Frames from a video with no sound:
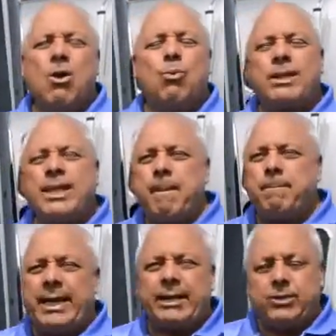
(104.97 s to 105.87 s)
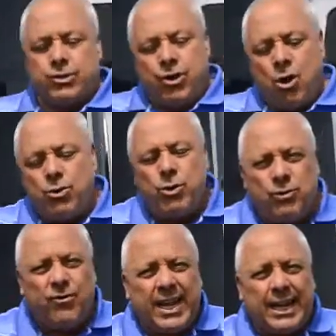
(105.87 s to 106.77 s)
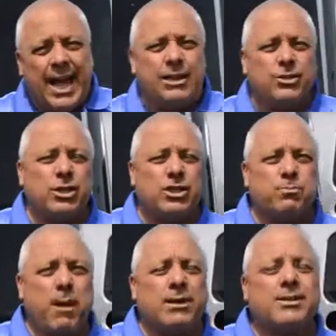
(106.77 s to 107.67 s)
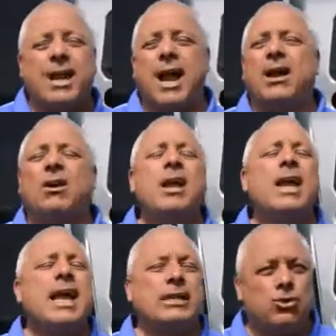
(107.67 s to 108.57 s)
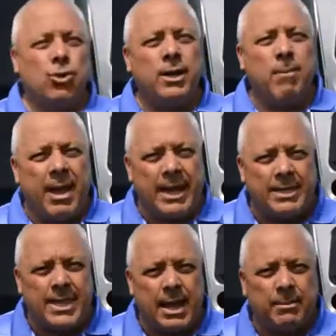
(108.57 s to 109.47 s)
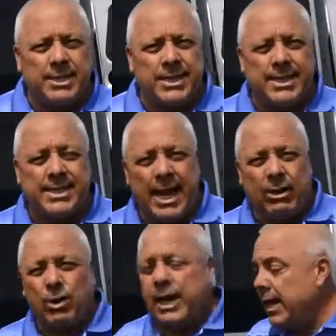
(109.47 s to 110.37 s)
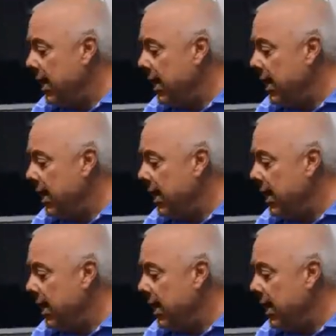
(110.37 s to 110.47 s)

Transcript: What that means, no UV light to the spare tire. It's going to maintain its integrity.